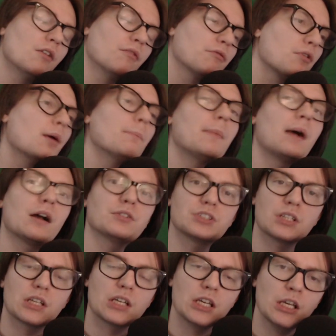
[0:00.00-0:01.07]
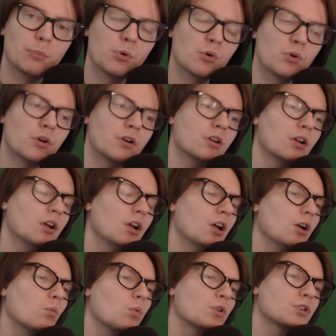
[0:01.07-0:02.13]
from mouse and keyboard.
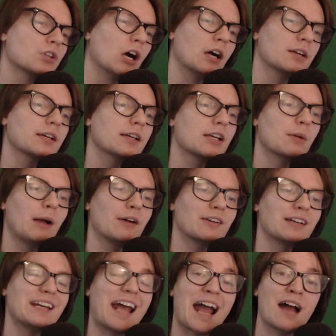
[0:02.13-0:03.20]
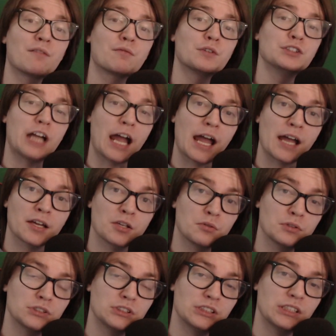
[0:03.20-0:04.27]
We're talking about an average
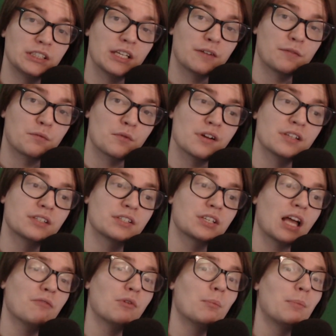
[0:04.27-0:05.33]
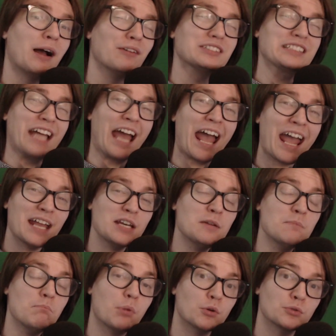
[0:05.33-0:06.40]
accuracy difference of about
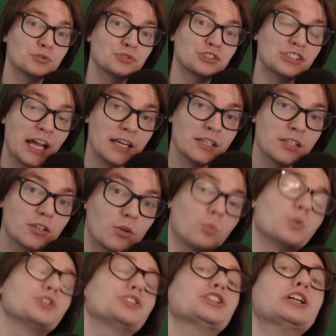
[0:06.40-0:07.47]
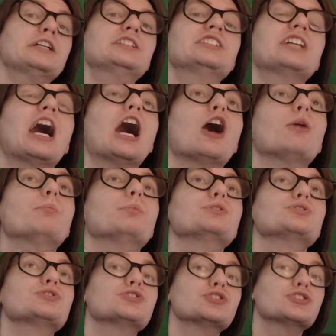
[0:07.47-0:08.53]
10%, which is
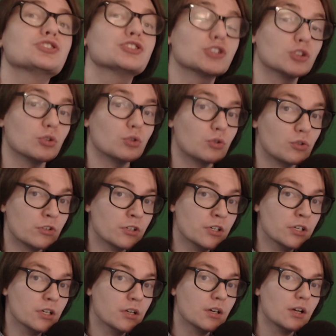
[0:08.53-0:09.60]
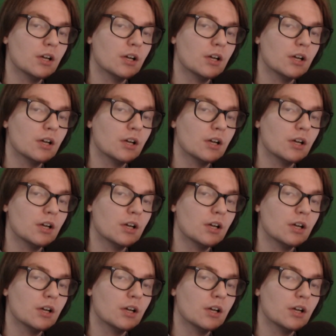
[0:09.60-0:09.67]
absurd.